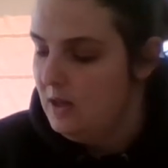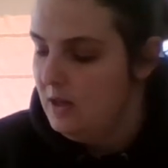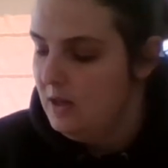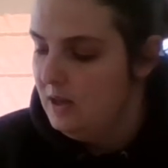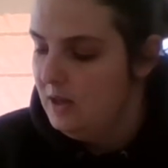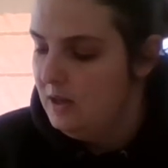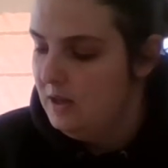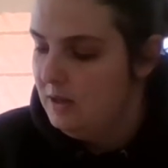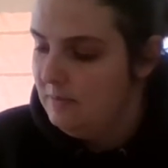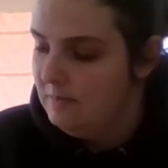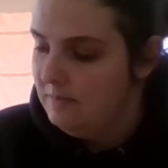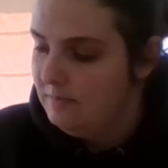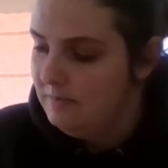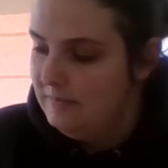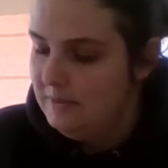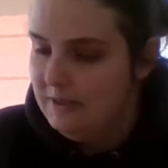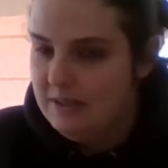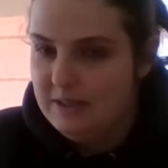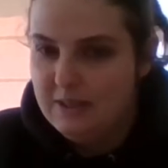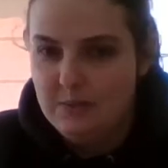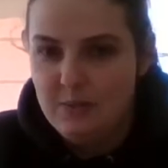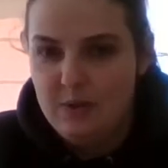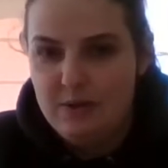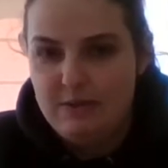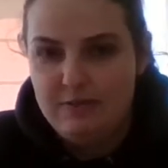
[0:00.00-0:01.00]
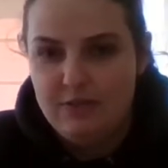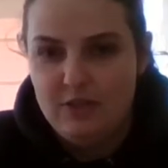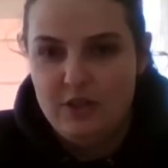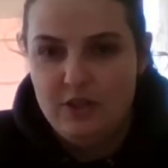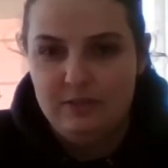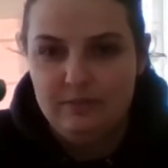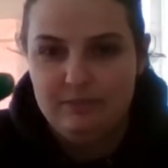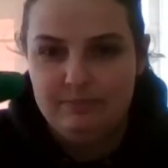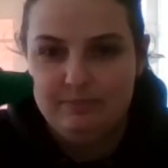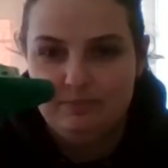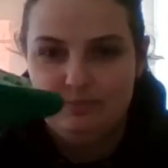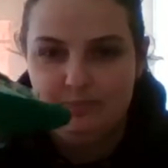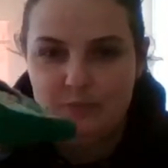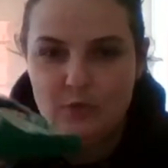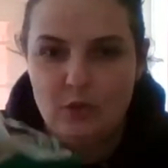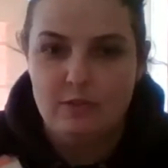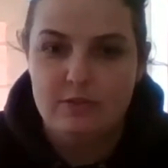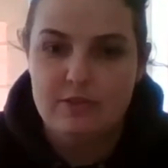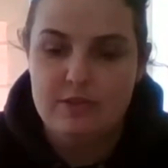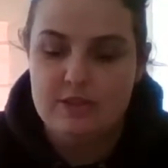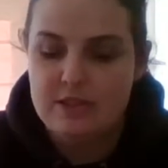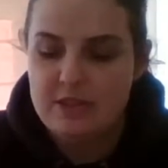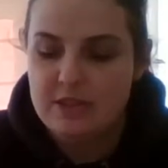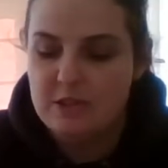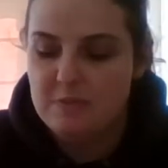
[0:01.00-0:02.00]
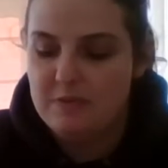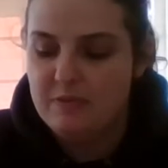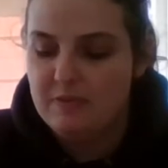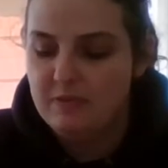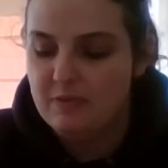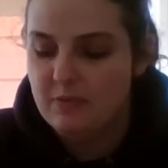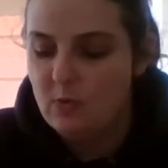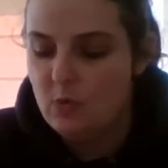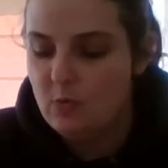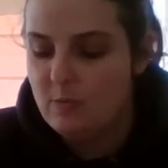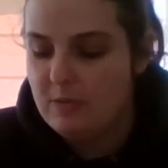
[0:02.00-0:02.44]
we are. Quite a few. Obviously, it's been 4